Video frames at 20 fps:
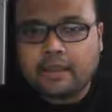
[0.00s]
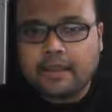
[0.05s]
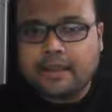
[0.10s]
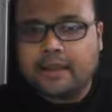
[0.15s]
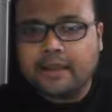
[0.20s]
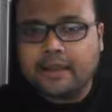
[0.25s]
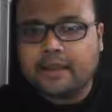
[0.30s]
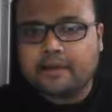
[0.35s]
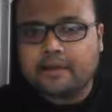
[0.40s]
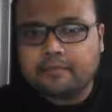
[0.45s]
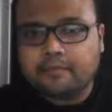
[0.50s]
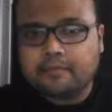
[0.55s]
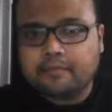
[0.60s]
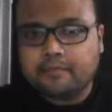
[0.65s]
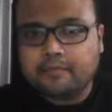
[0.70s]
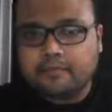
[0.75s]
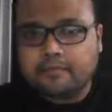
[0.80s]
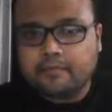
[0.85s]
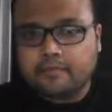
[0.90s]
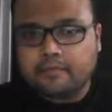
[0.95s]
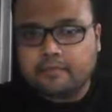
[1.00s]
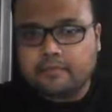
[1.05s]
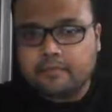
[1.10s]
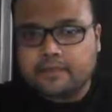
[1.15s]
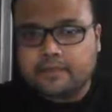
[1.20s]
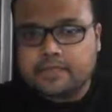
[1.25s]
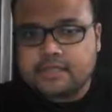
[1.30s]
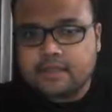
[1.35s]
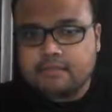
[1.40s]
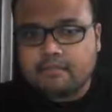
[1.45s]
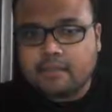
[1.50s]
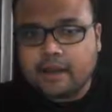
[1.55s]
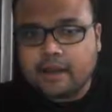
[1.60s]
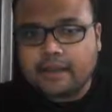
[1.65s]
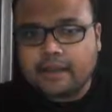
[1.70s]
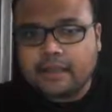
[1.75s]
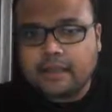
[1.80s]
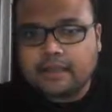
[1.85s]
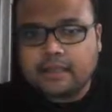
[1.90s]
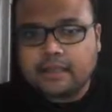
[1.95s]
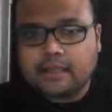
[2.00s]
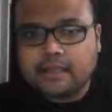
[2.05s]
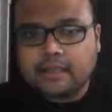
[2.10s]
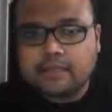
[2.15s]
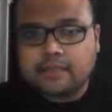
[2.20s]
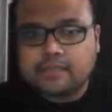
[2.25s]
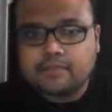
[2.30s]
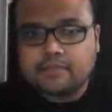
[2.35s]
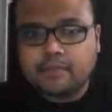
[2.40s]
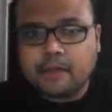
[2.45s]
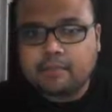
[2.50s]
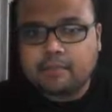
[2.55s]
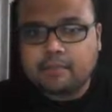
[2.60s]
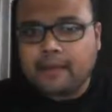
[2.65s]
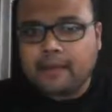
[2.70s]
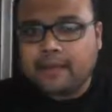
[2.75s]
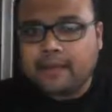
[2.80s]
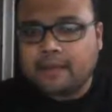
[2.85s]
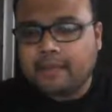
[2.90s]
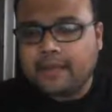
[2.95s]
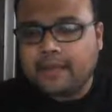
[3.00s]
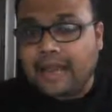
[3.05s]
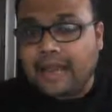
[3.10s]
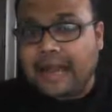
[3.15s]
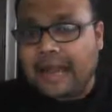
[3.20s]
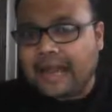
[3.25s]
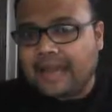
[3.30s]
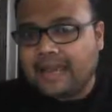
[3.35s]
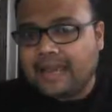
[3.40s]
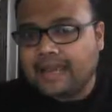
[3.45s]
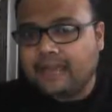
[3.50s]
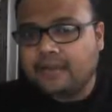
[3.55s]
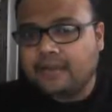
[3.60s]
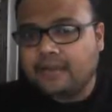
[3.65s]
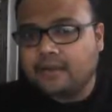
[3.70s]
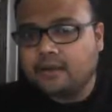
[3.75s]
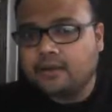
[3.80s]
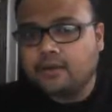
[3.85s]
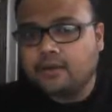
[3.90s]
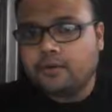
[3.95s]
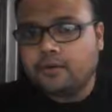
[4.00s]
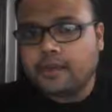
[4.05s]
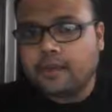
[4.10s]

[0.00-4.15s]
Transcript: And see, market made a high here.